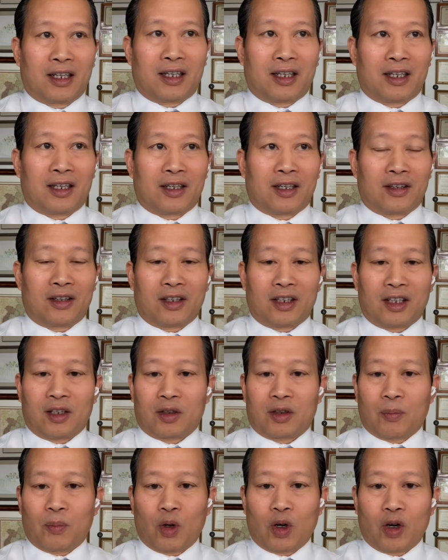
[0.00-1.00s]

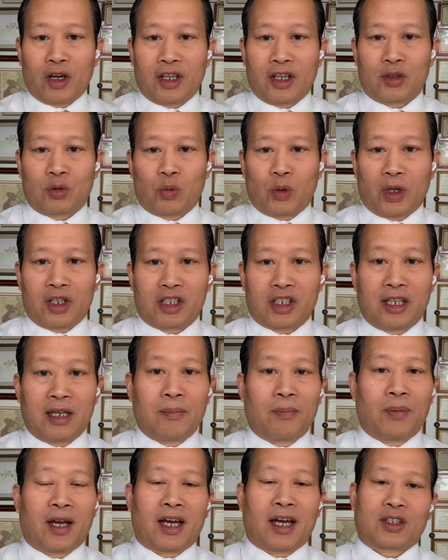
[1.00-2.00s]
the parties reach an
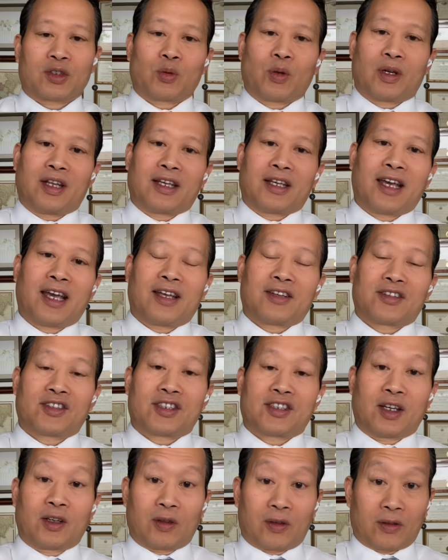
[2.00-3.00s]
impasse where they can't
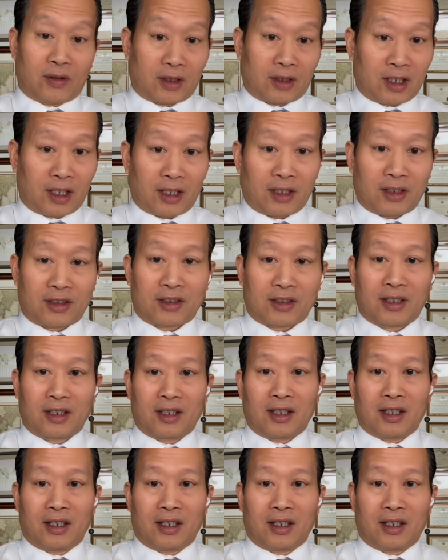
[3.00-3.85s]
settle the case.